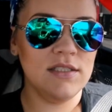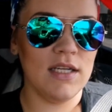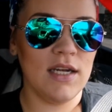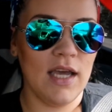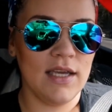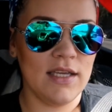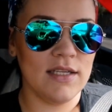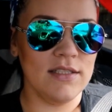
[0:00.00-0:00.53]
and
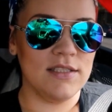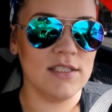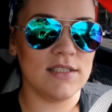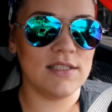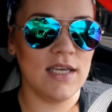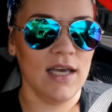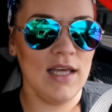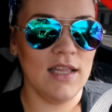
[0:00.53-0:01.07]
I could
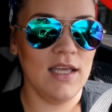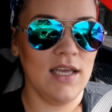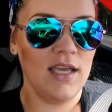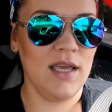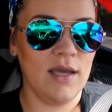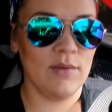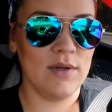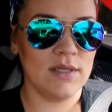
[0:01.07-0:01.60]
just tell
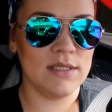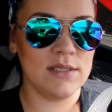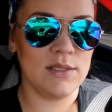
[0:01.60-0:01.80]
it was